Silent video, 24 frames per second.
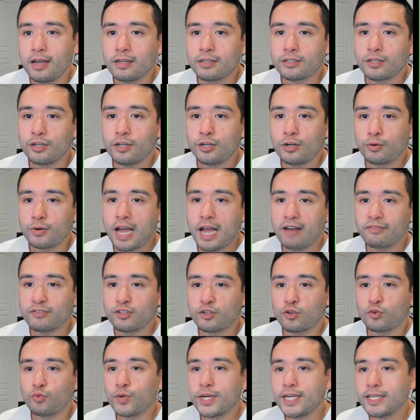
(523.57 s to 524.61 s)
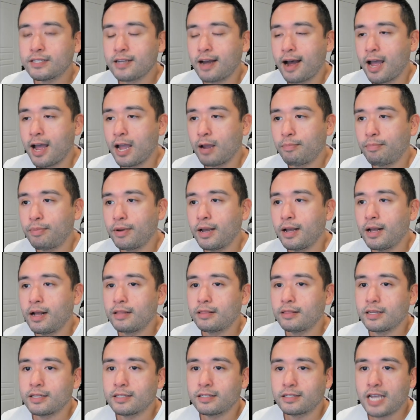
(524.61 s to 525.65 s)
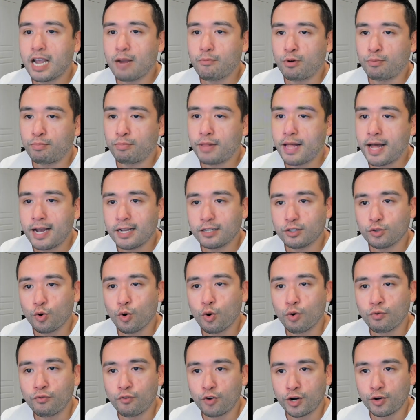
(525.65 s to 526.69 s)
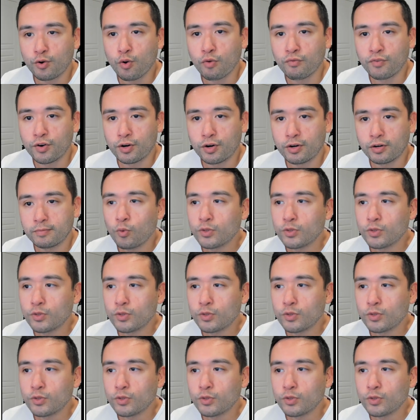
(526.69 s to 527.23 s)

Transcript: so you don't have to retype the same replies over and over.